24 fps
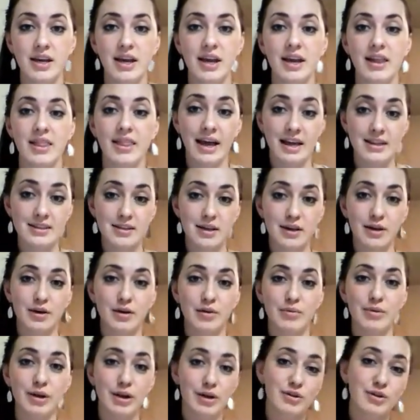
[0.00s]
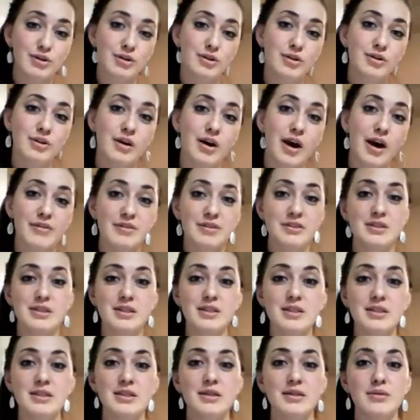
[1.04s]
And that's how medical
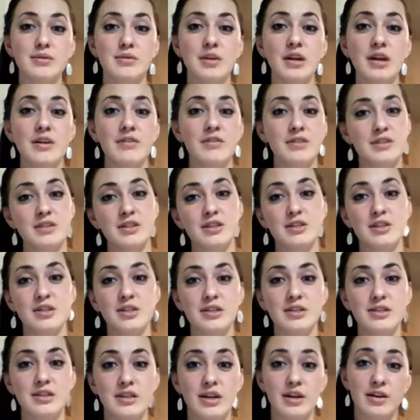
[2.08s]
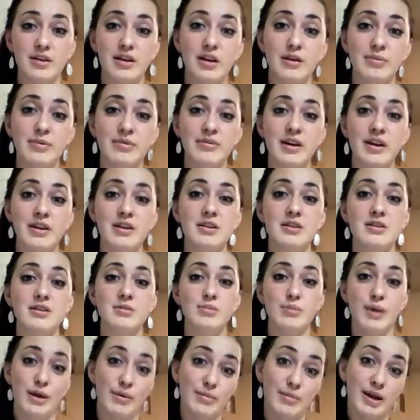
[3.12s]
offices and physicians and healthcare
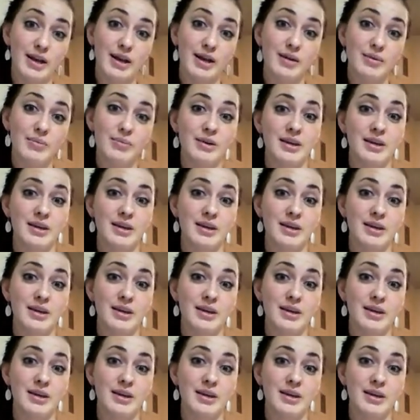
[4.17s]
providers make money,